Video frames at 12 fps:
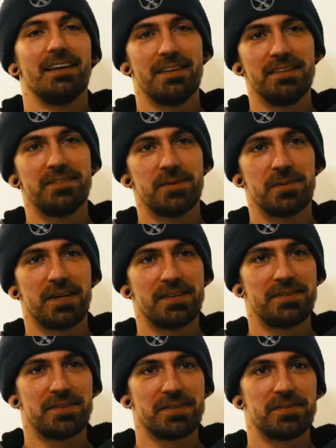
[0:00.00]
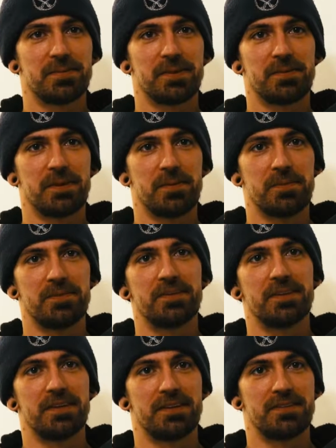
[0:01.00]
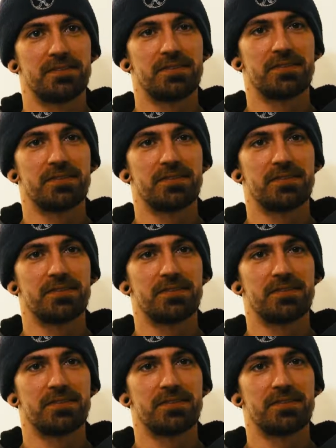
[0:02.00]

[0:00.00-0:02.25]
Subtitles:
An easy way to explain what hemophilia is